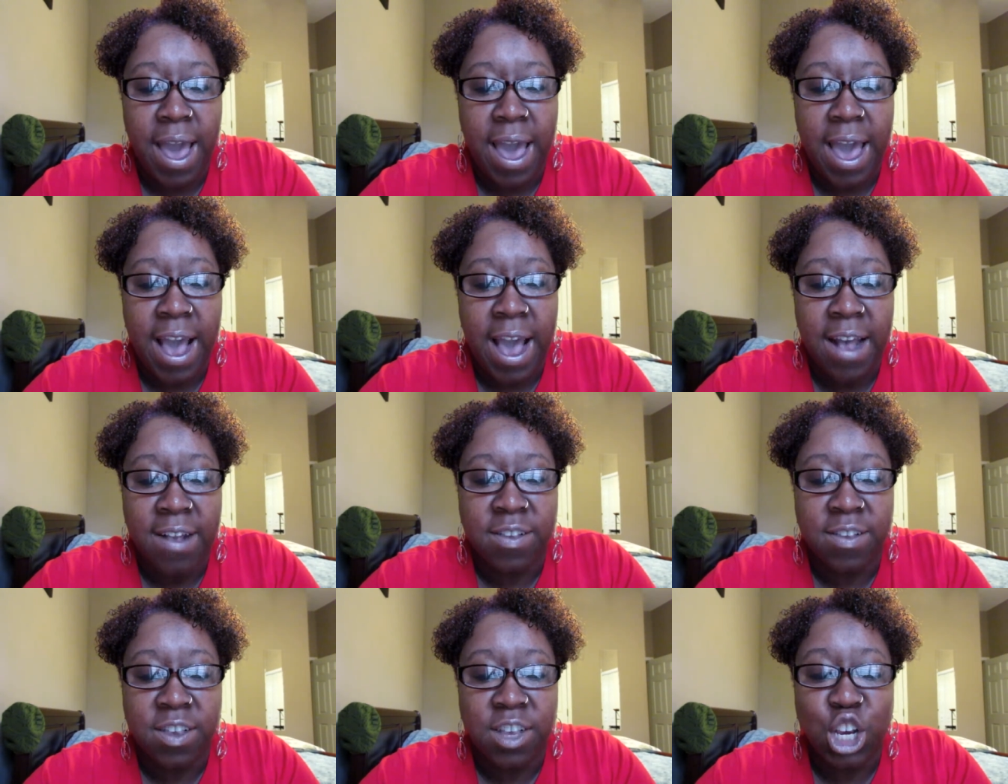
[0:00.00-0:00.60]

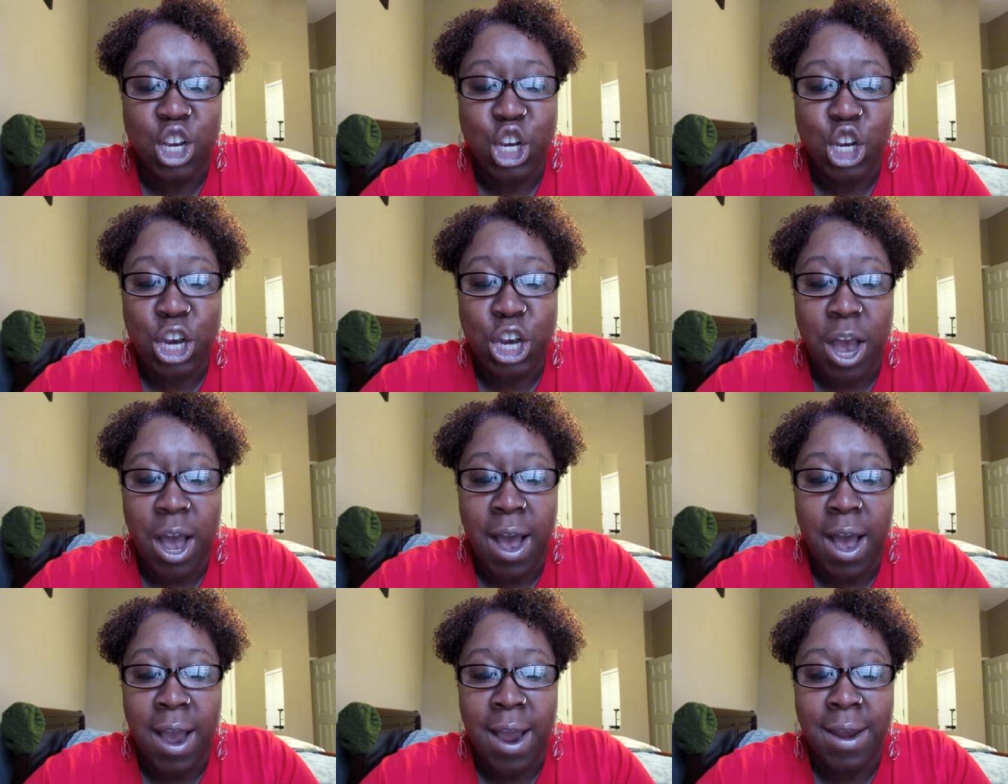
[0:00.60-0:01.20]
adds
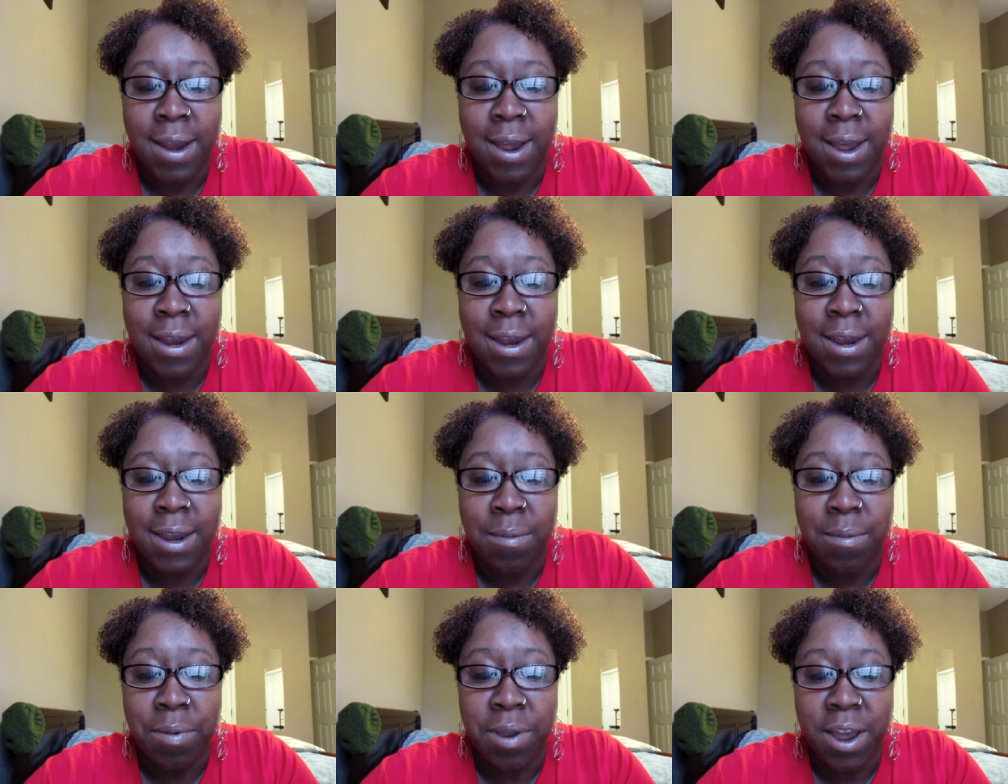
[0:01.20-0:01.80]
shine,
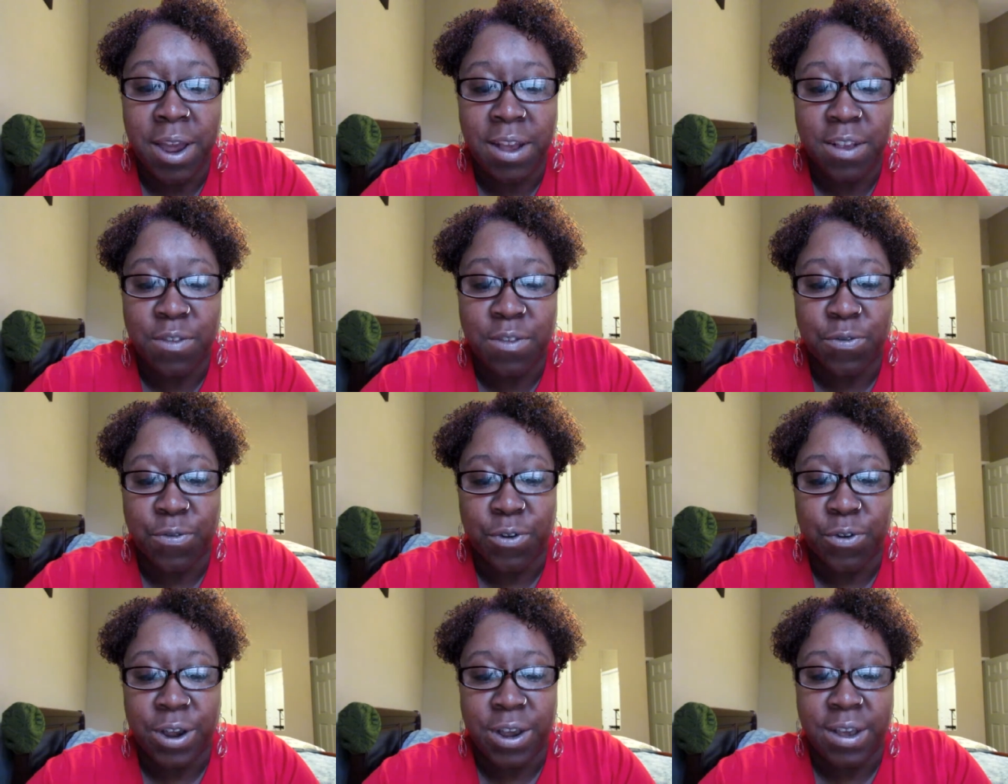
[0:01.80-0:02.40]
eliminates
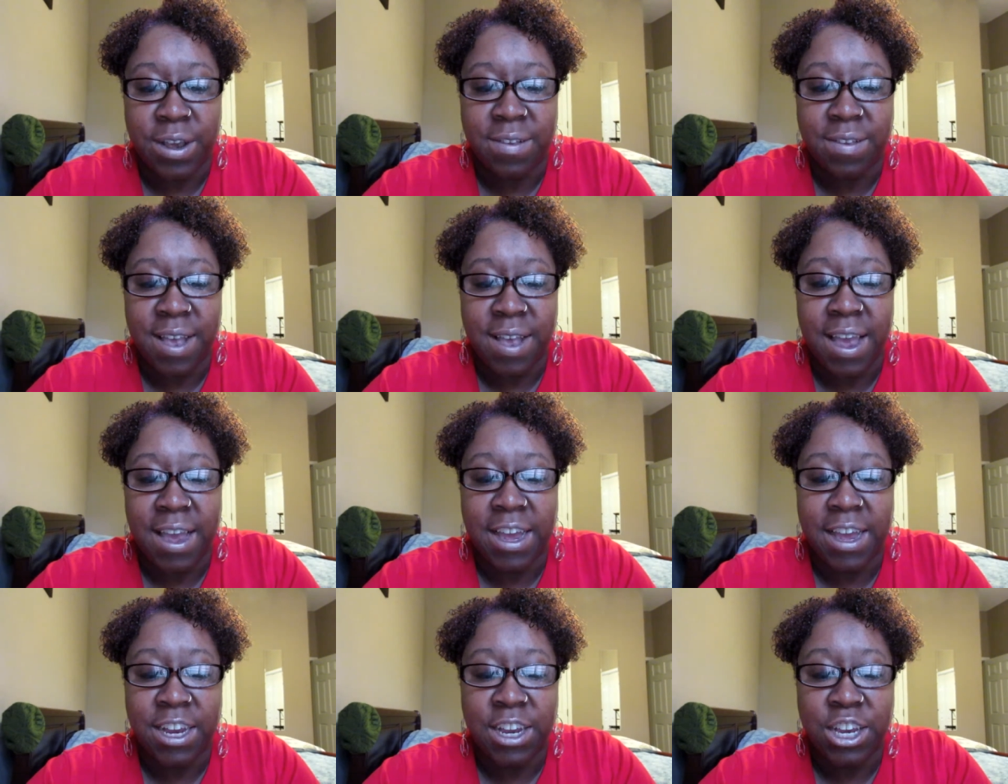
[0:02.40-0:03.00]
frizz,
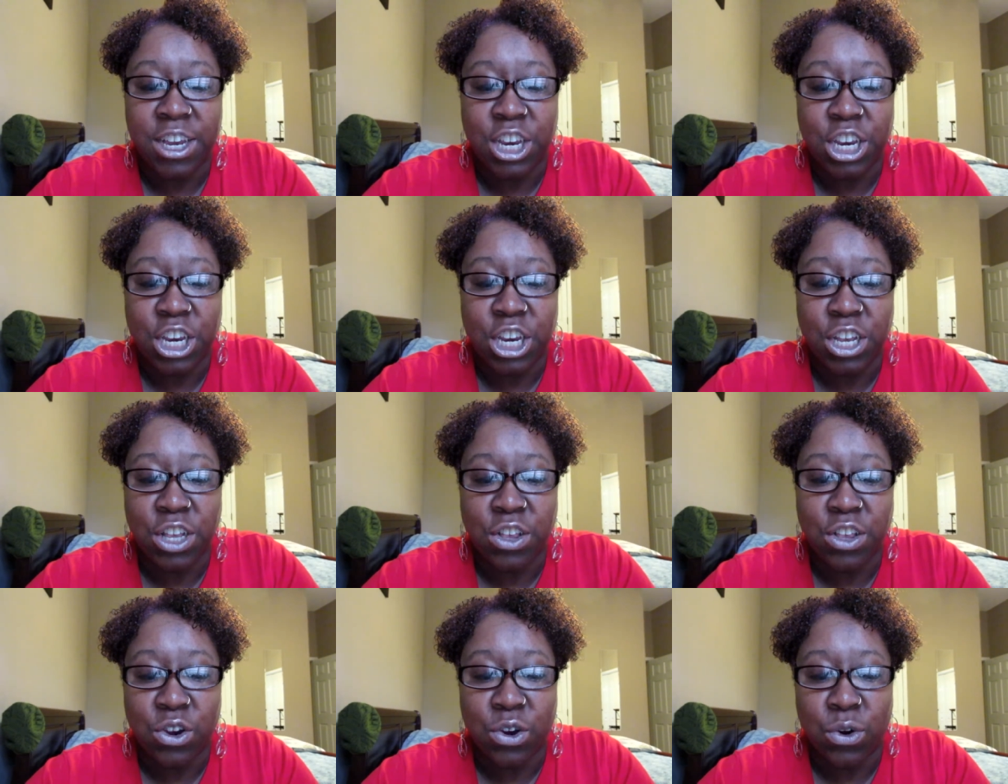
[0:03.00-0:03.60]
and
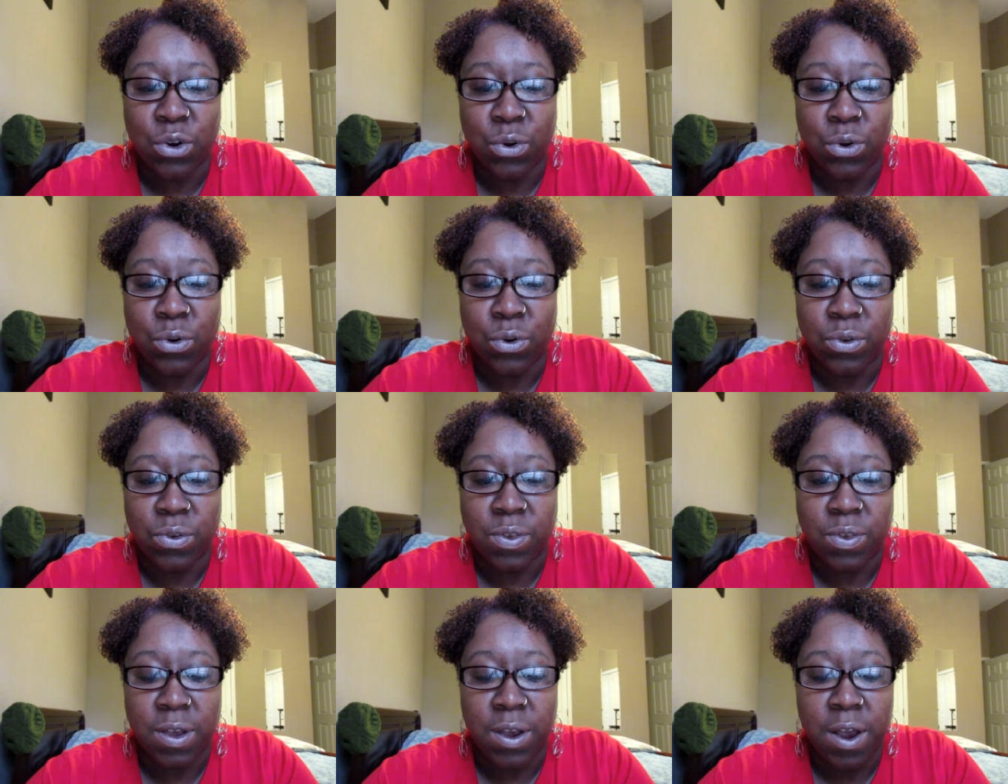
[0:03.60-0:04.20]
conditions
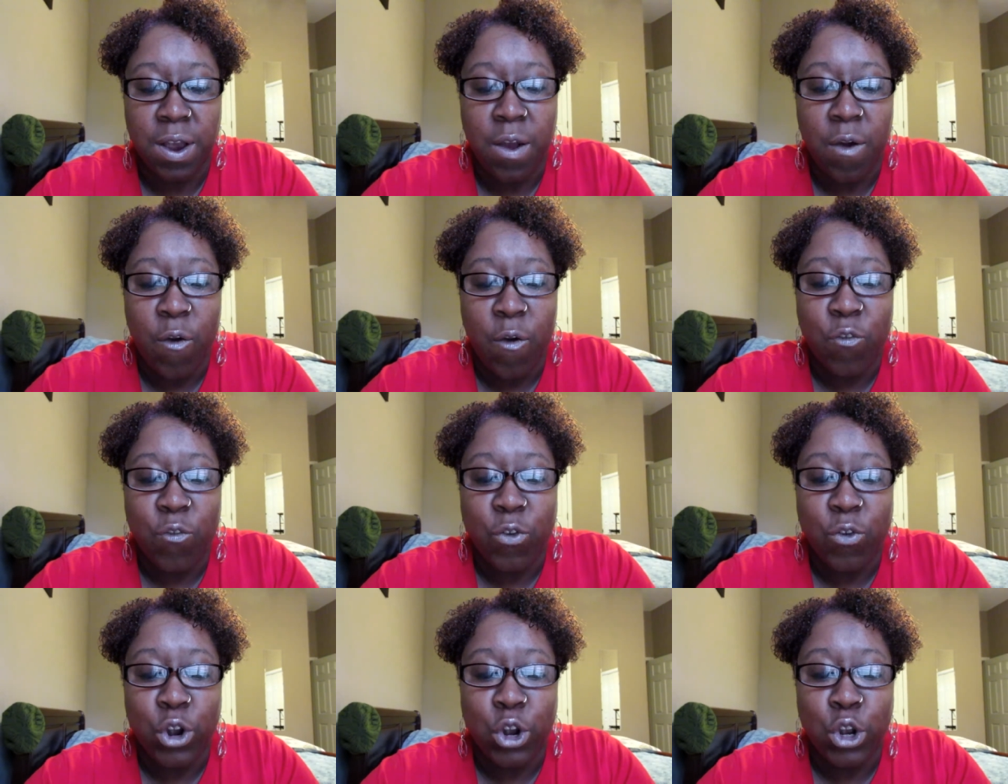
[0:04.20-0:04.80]
curls
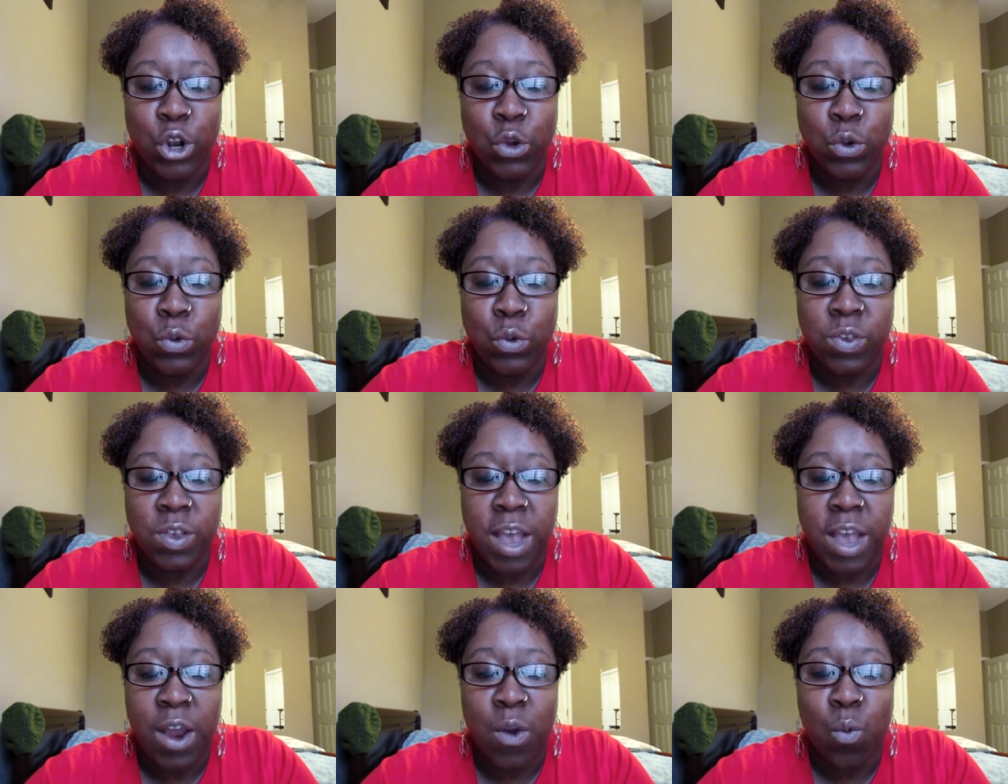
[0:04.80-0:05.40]
for
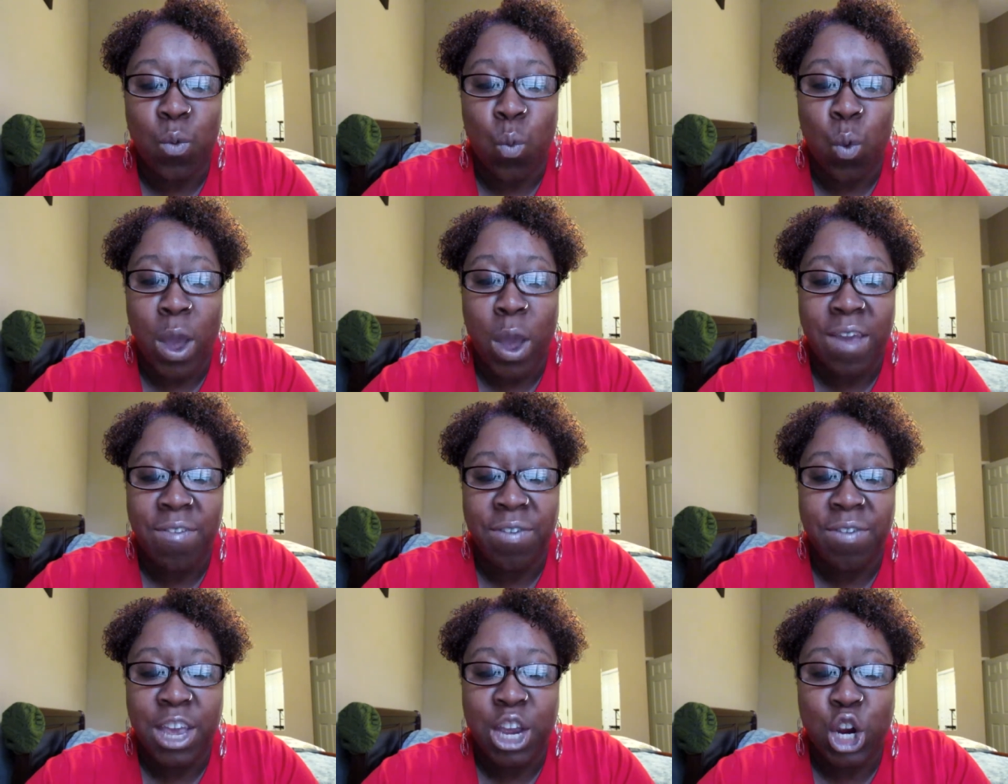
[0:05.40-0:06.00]
loose and
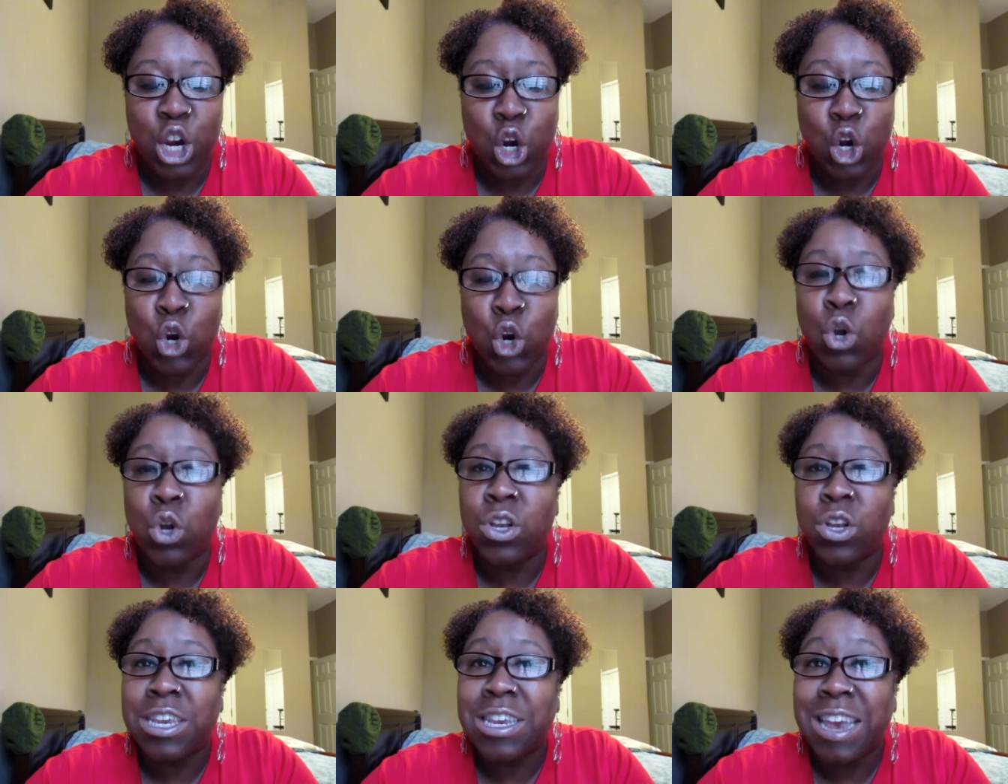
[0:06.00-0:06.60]
wavy
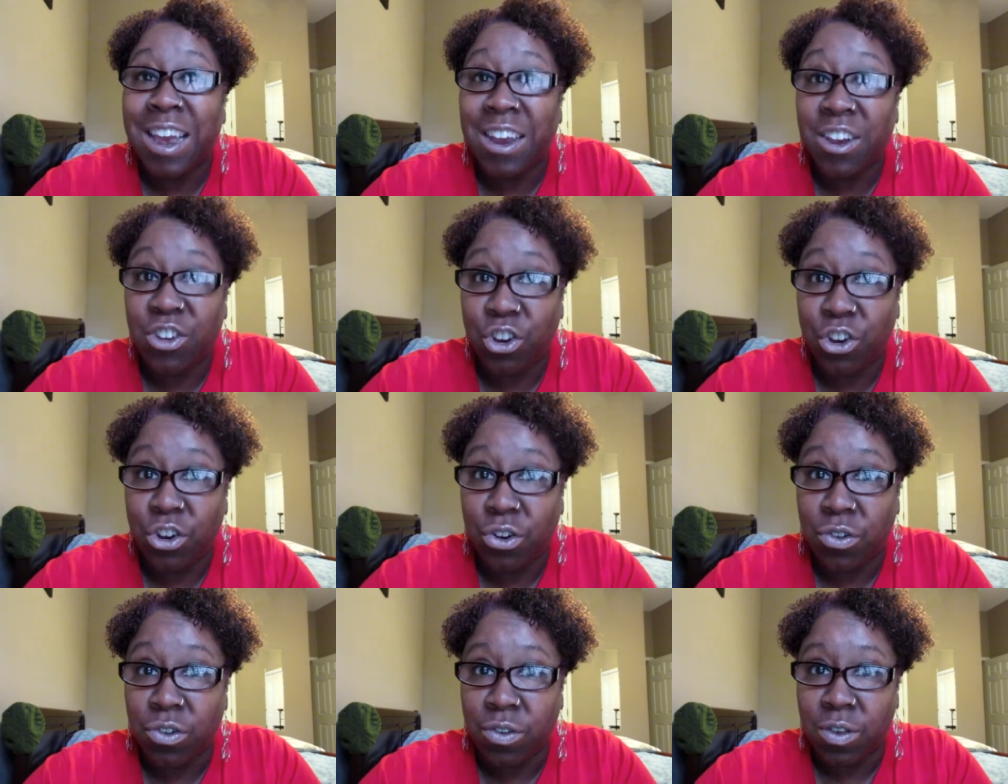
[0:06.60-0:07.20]
curl
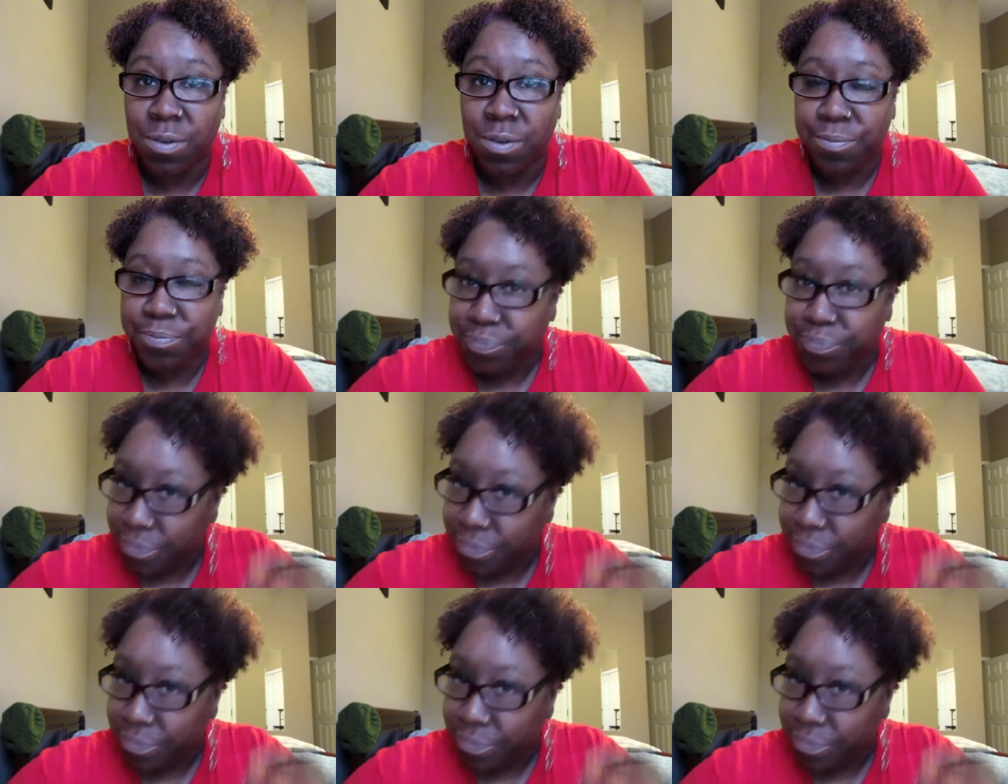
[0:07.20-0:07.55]
textures.